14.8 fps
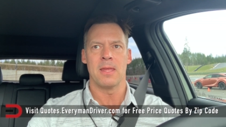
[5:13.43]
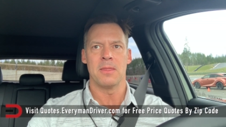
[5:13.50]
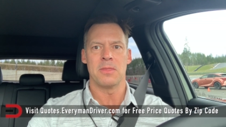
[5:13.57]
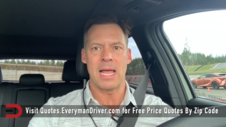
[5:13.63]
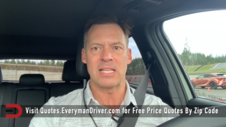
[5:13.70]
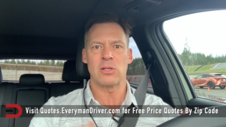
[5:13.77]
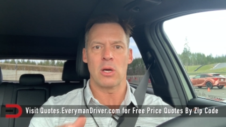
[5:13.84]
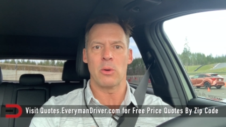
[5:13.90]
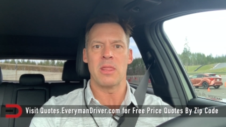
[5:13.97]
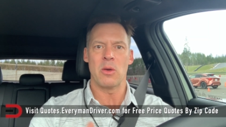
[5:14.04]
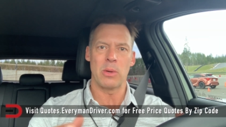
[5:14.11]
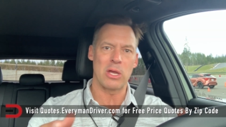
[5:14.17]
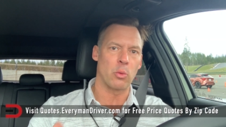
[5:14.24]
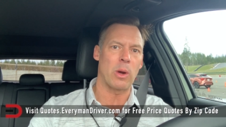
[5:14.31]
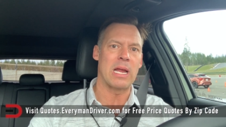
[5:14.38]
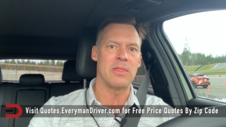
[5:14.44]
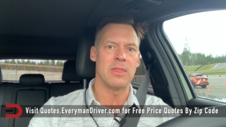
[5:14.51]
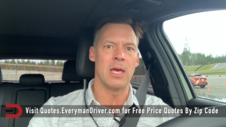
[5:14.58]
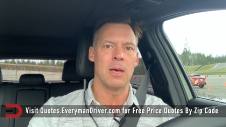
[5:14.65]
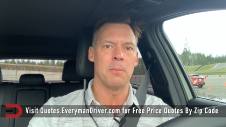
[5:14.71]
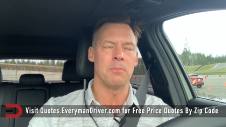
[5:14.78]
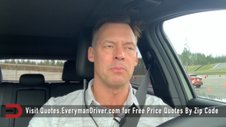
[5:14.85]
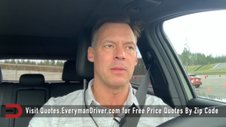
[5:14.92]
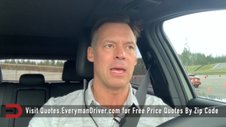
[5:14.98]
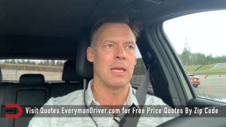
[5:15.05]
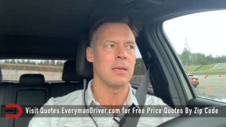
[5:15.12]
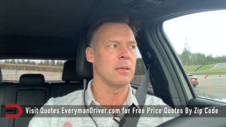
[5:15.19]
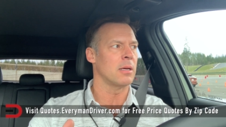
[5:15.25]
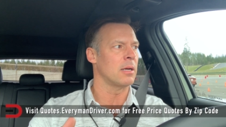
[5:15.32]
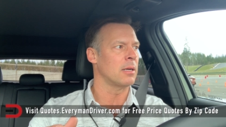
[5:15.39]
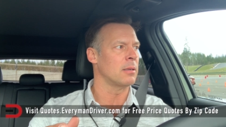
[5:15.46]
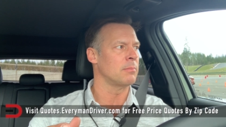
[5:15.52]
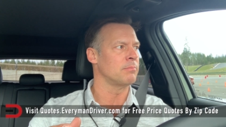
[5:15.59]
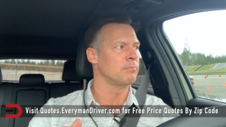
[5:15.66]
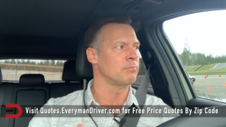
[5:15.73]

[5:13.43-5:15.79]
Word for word: That's why then we grade them and uh,